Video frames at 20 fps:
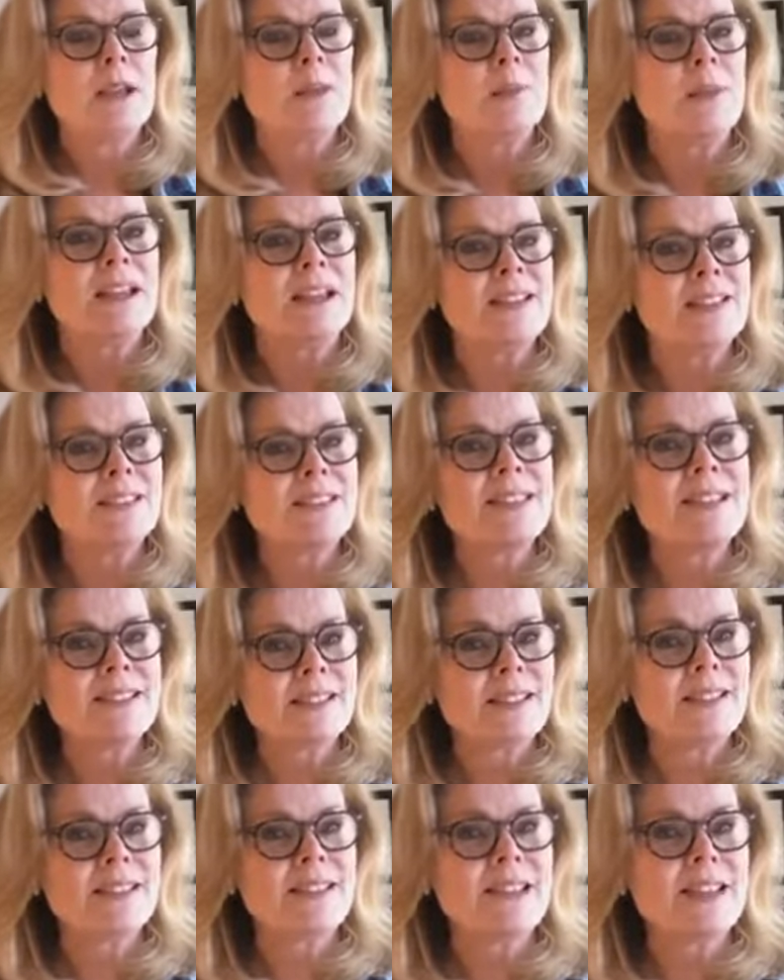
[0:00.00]
because this
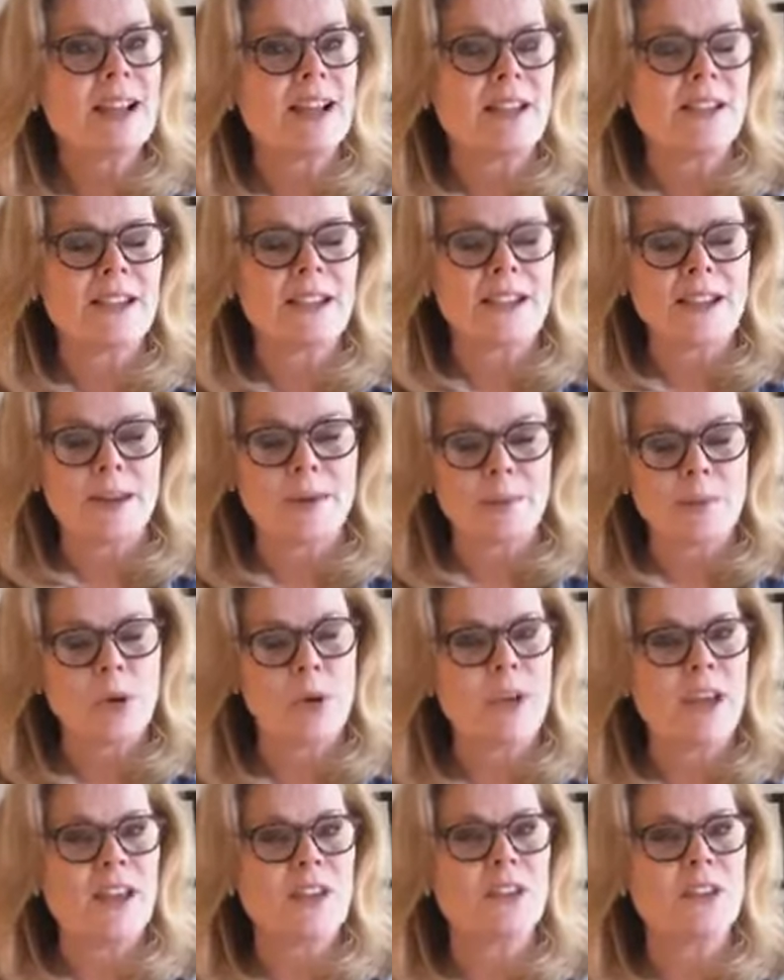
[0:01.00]
is the idea, okay?